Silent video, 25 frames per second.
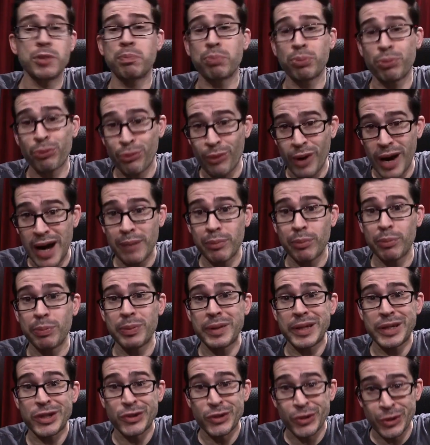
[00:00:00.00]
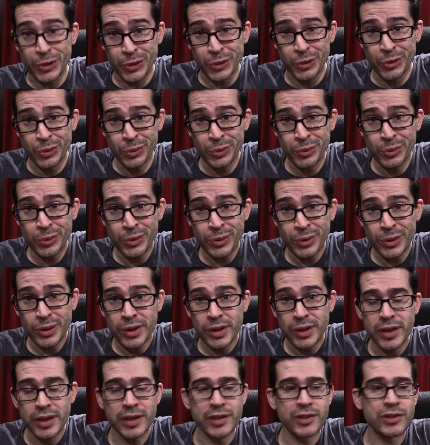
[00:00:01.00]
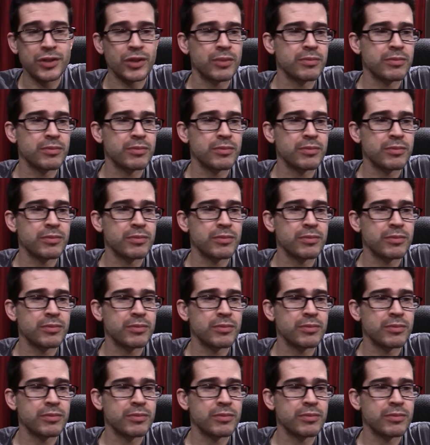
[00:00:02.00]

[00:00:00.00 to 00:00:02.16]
You probably do in